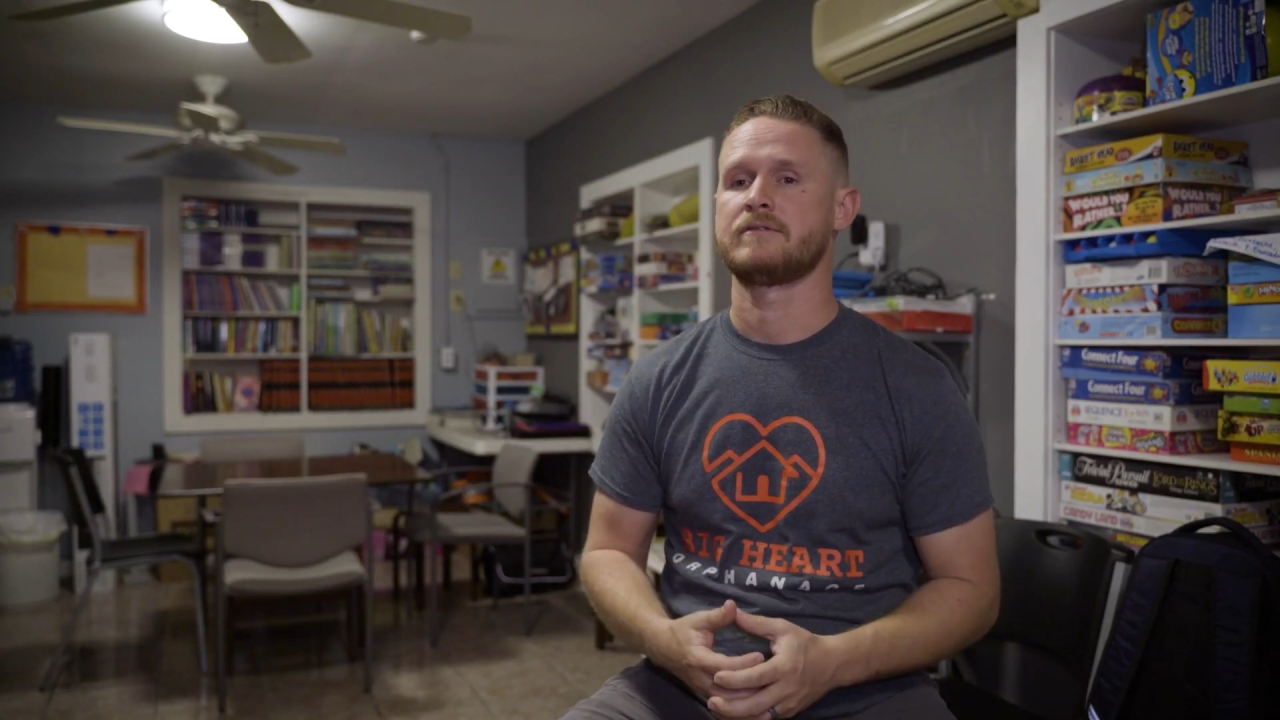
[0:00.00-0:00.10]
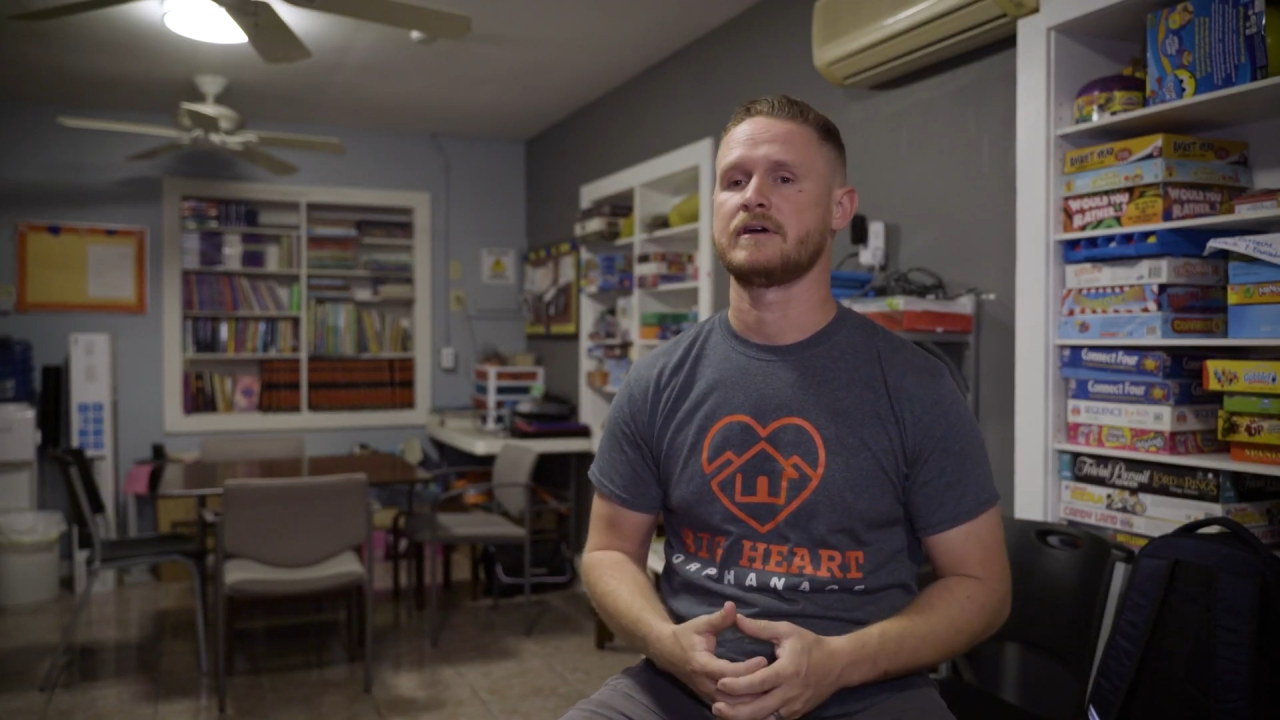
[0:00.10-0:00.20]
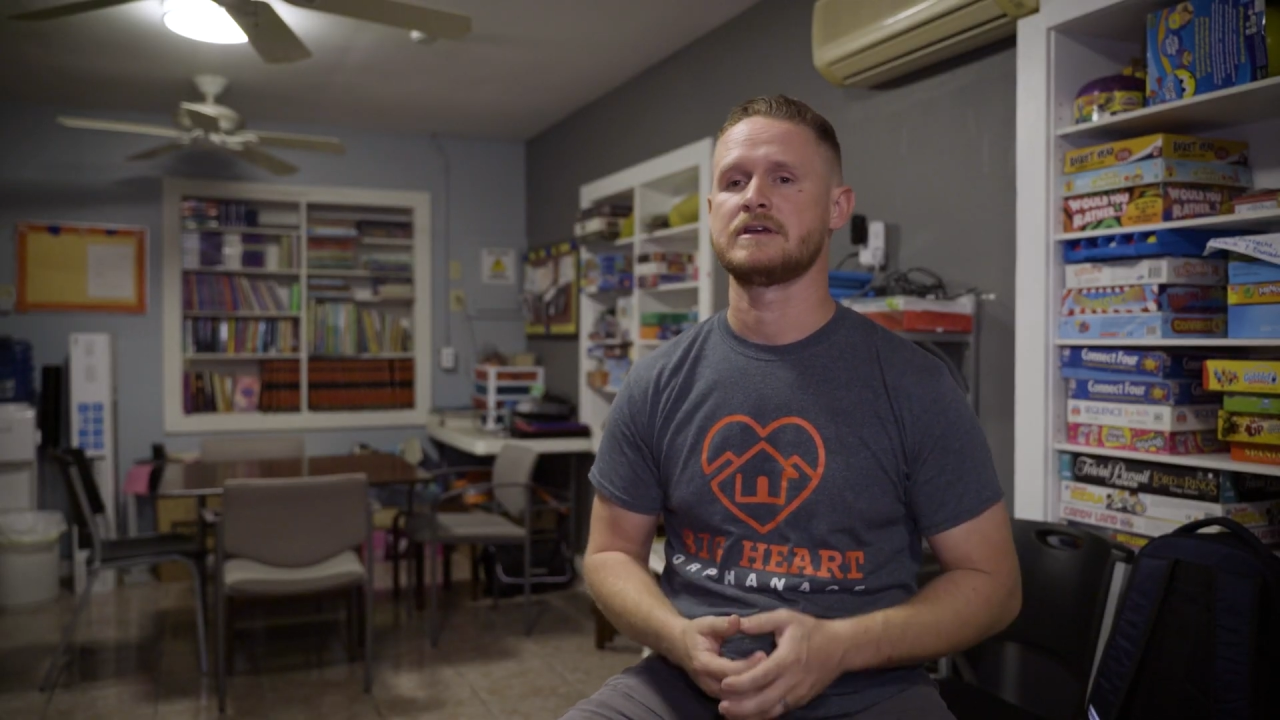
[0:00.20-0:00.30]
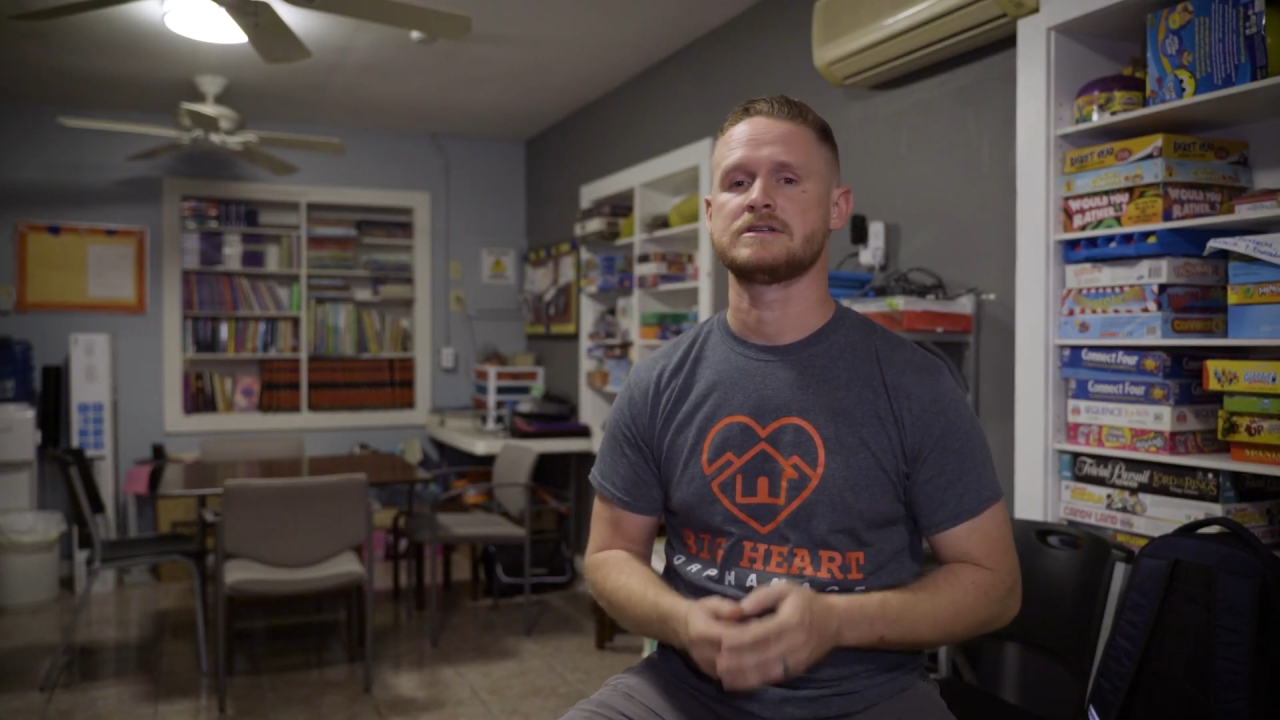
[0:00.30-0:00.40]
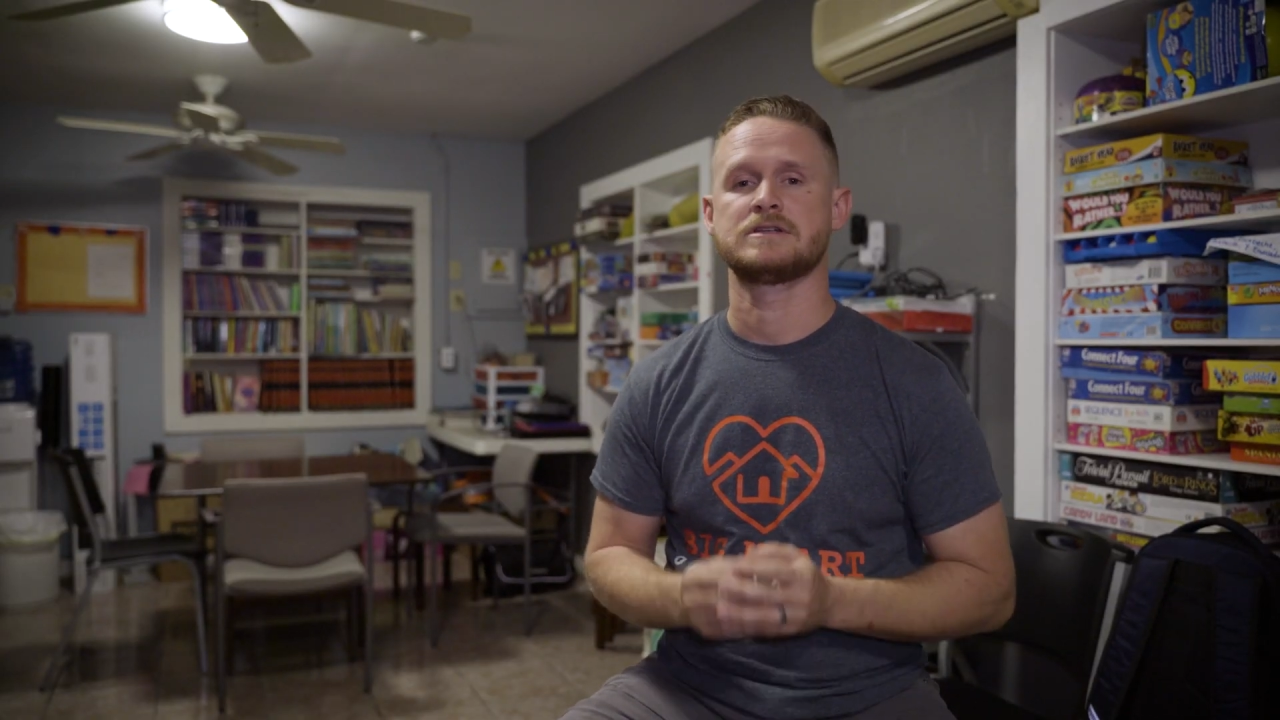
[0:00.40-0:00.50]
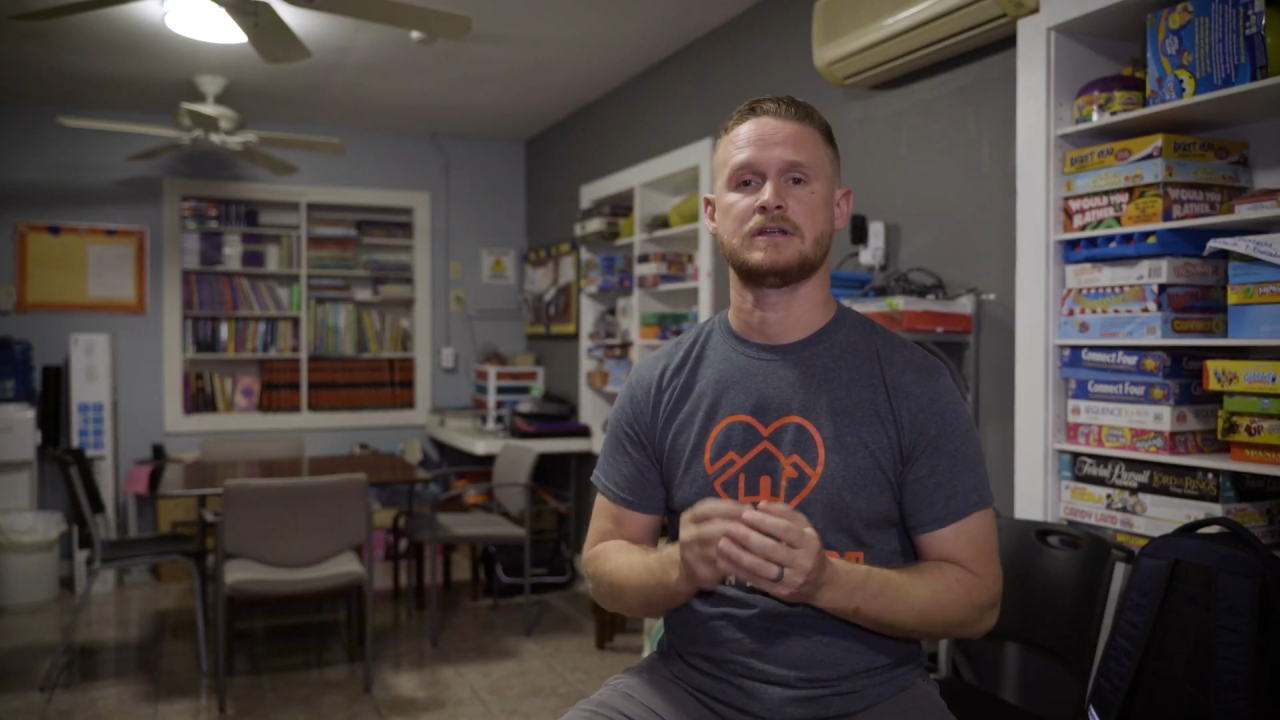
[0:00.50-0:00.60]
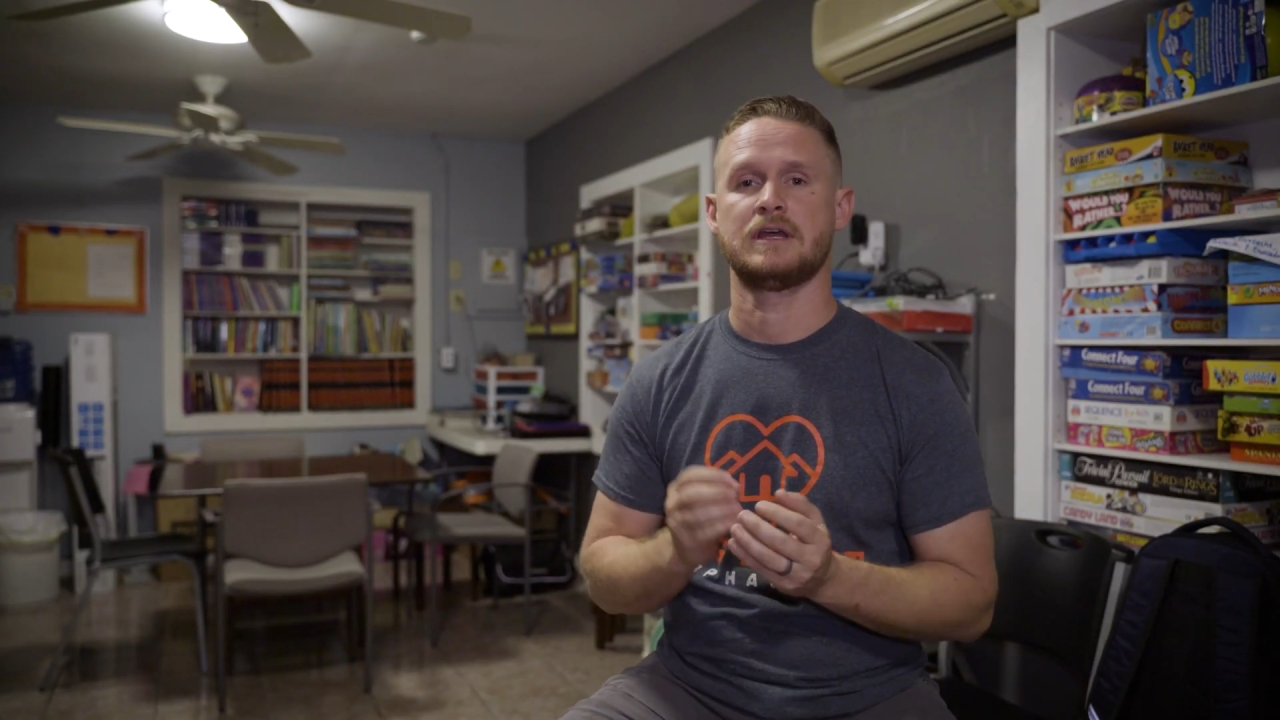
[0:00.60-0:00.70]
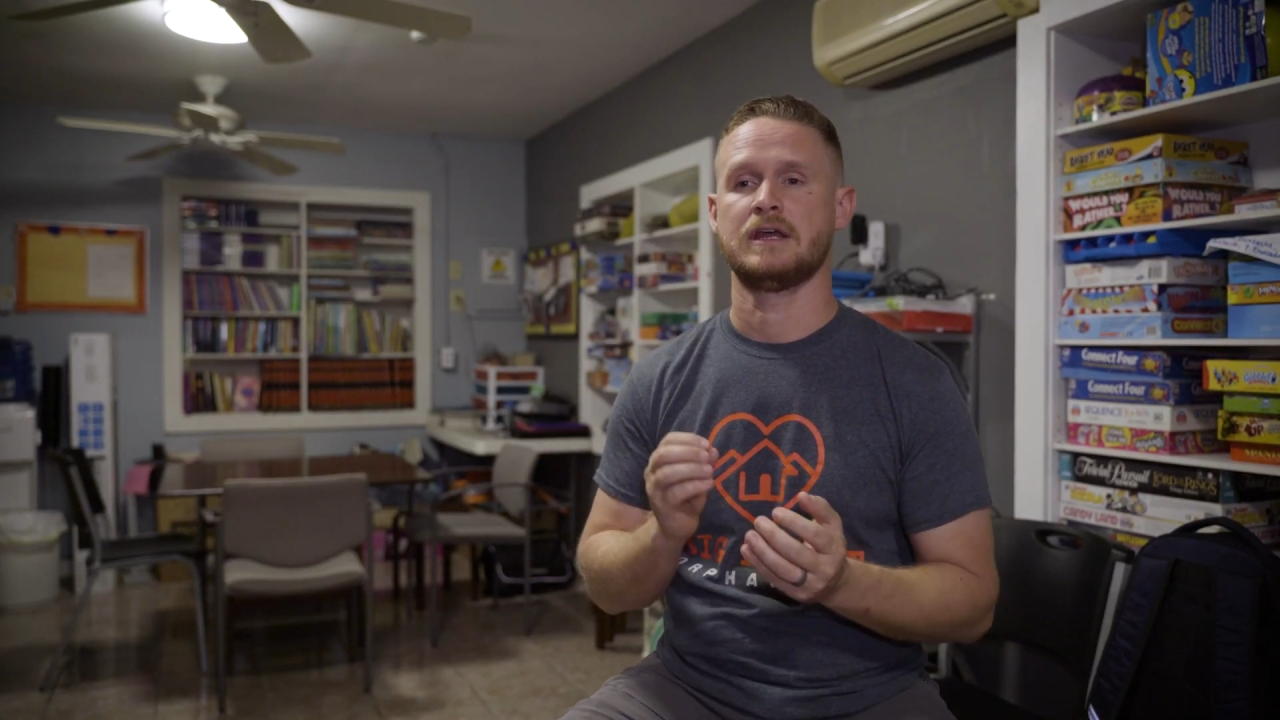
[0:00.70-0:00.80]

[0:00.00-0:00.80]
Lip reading: Foundation